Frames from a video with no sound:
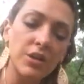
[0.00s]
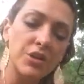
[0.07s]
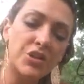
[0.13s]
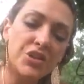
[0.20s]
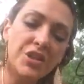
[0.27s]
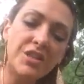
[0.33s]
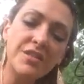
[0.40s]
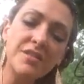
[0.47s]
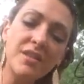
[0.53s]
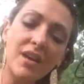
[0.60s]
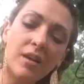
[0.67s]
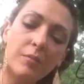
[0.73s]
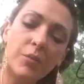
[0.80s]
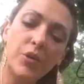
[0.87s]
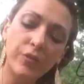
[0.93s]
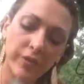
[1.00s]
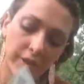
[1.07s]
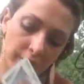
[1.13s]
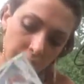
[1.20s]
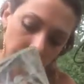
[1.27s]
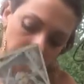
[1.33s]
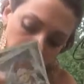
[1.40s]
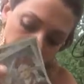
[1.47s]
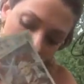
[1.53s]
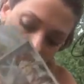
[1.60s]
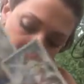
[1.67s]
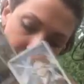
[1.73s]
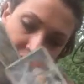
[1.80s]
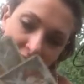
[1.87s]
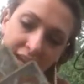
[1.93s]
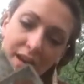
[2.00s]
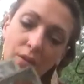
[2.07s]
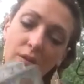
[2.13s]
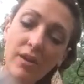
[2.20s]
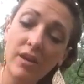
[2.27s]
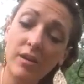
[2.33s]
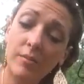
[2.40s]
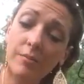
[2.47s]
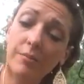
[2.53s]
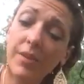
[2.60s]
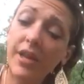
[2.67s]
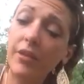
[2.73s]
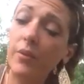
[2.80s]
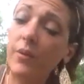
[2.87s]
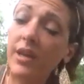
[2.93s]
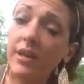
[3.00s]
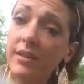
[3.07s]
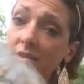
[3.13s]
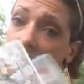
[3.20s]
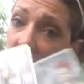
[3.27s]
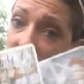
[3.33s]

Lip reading: she's not moving. This outcome, by the way, in